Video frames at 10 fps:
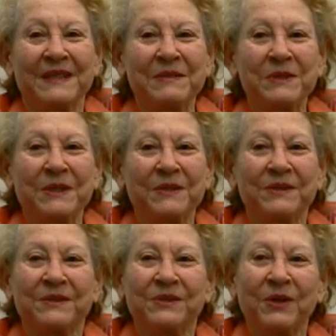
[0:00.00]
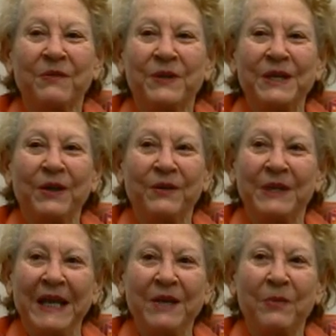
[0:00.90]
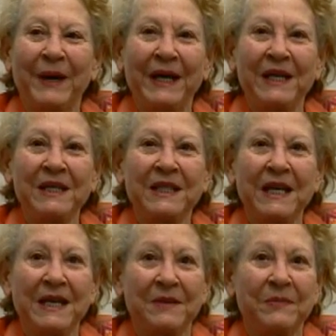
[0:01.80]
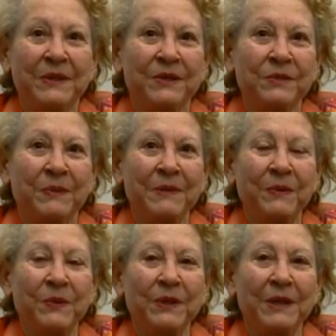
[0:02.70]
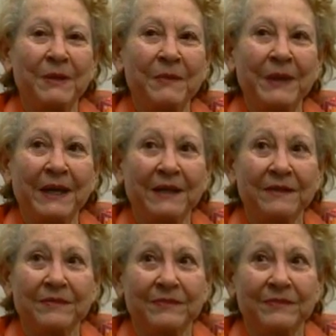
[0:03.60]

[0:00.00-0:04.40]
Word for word: It was a sort of a nail-biting time because people were coming back.